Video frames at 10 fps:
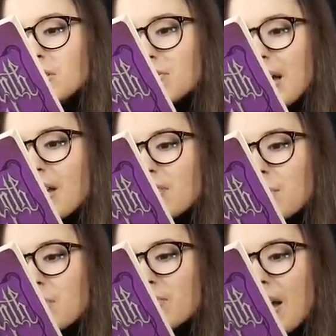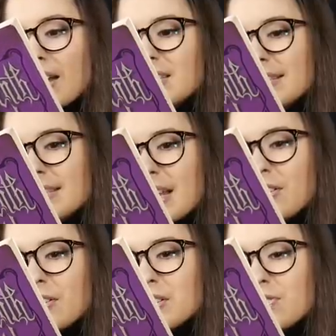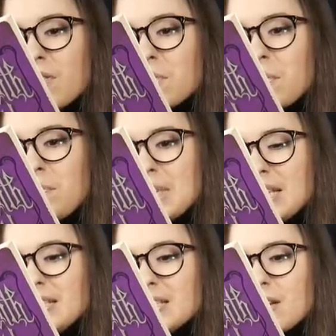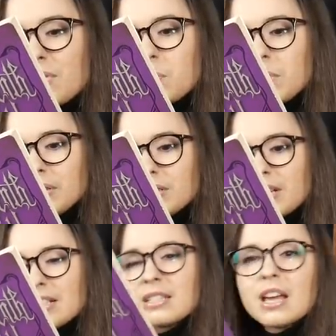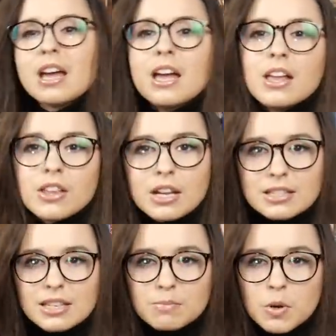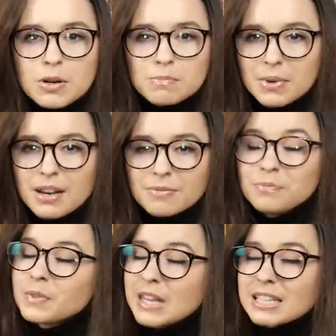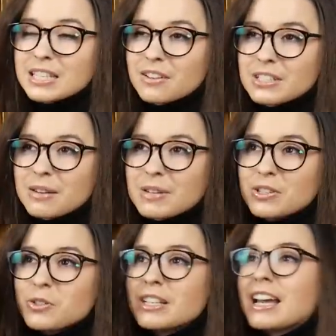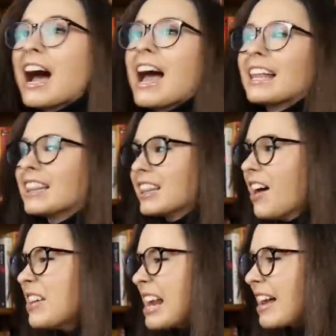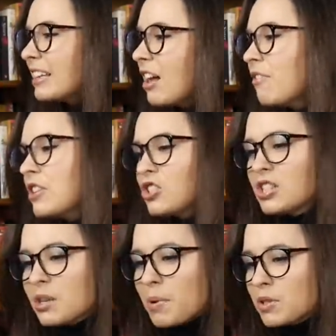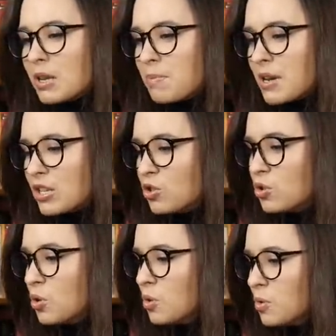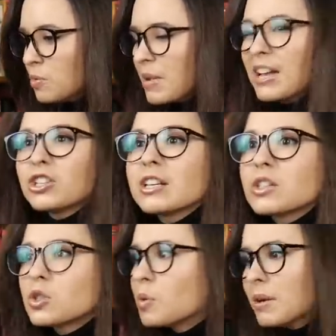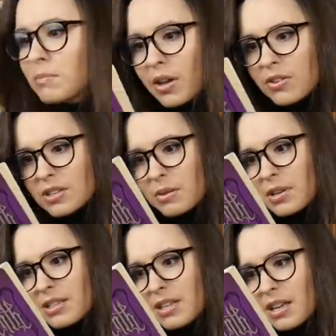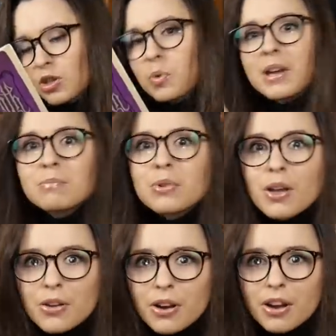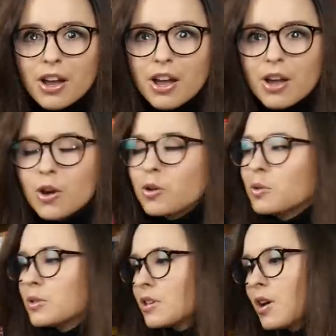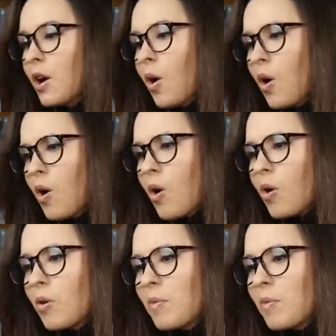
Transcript: divide that provides settlers from the beasts of the wilderness. It says more, but that's enough to get me intrigued. I love it. I love that she's supposed to bring doom, and she has a twin brother. Is that what it said? Twin brother, who's, oh,